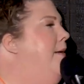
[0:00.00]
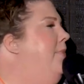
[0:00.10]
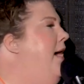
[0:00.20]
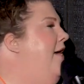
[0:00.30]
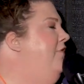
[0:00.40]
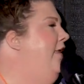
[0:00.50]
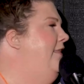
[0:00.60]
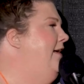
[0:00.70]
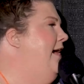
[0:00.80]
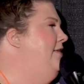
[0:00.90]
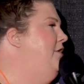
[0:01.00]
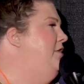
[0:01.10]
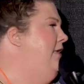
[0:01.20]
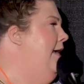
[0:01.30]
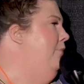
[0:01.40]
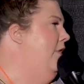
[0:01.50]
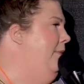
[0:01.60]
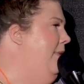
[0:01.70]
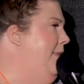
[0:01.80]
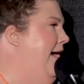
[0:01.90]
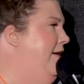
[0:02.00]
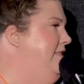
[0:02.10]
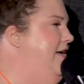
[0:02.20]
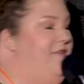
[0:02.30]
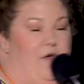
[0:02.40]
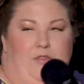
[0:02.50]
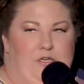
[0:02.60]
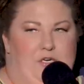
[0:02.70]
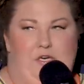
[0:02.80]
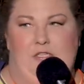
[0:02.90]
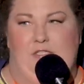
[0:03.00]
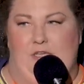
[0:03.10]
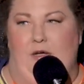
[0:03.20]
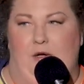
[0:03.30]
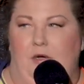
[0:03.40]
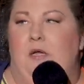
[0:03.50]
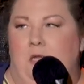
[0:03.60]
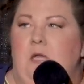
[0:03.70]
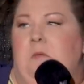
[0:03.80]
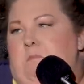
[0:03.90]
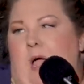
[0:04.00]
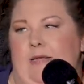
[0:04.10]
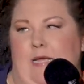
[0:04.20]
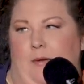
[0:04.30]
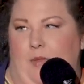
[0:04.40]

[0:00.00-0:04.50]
But I feel like the guys that are skateboarding by my house have health insurance, so I take them